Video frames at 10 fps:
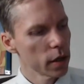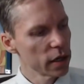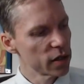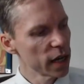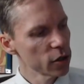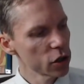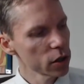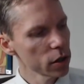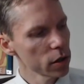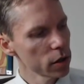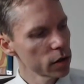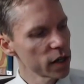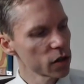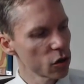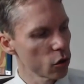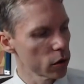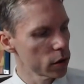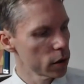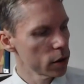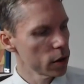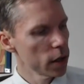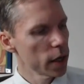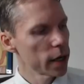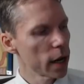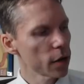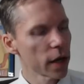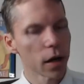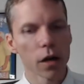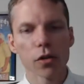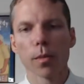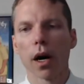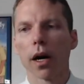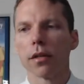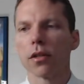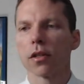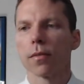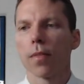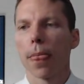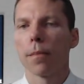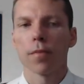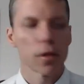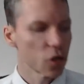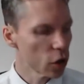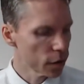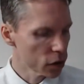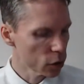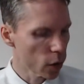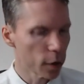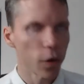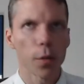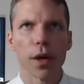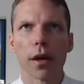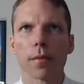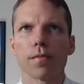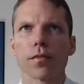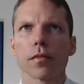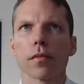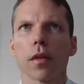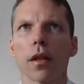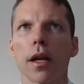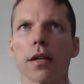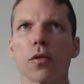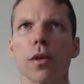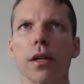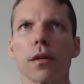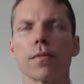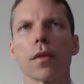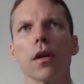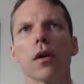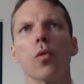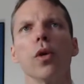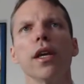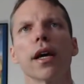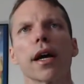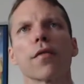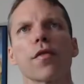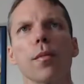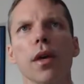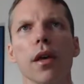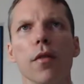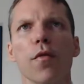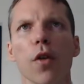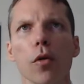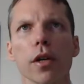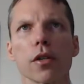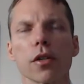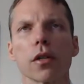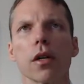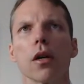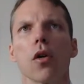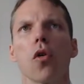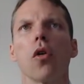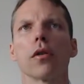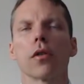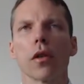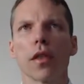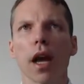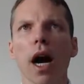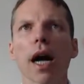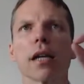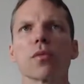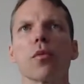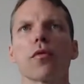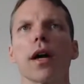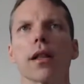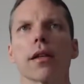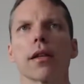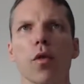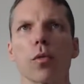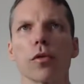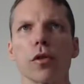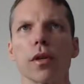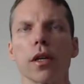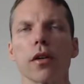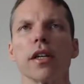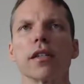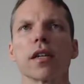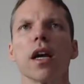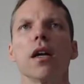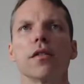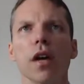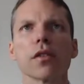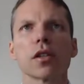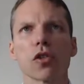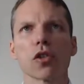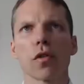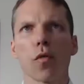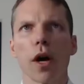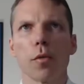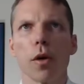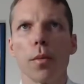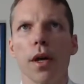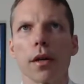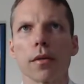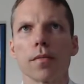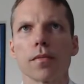intentional discord, and how that undermines service to white well-being last week. We have to be focused on the highest morality of what we're doing here is, does it serve white well-being?